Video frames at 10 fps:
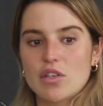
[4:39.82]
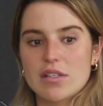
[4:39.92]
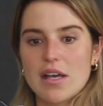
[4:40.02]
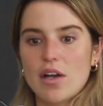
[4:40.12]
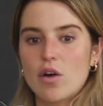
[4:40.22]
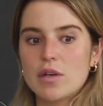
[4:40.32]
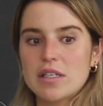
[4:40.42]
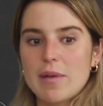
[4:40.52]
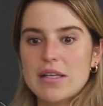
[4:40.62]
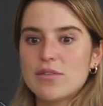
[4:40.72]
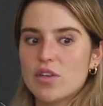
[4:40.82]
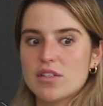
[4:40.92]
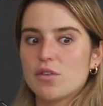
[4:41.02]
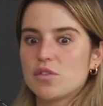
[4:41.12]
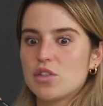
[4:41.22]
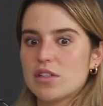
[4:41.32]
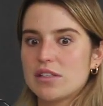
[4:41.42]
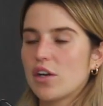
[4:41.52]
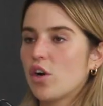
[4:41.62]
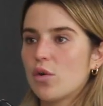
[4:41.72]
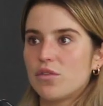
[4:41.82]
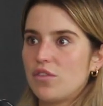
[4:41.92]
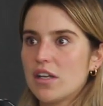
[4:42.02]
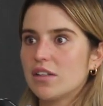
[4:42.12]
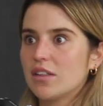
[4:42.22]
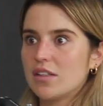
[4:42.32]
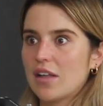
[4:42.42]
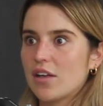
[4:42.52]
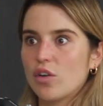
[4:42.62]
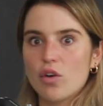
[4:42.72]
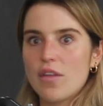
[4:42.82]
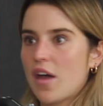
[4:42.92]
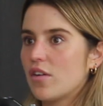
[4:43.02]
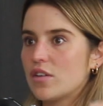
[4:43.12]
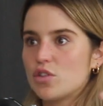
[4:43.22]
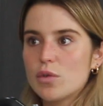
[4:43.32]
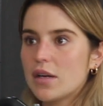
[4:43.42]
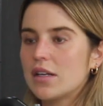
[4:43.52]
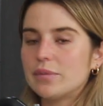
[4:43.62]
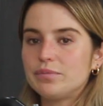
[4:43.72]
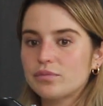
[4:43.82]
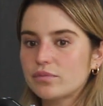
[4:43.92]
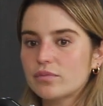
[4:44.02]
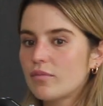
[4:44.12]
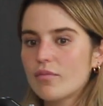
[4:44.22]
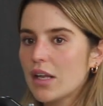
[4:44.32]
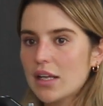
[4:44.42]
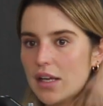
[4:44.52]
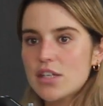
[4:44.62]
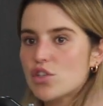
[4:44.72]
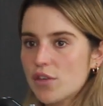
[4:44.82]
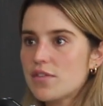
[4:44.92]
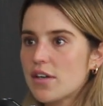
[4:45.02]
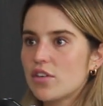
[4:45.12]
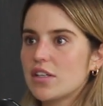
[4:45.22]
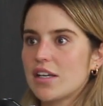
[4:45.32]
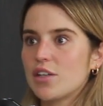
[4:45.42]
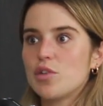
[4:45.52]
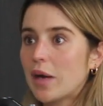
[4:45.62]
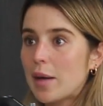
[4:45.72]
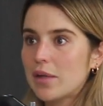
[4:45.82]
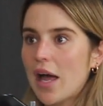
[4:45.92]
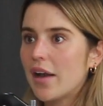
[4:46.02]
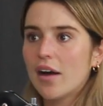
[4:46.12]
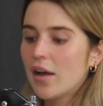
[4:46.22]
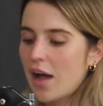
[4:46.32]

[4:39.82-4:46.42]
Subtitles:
just like holding space for yourself to just like go and feel and like go there and do it, and it shifts everything and you become lighter.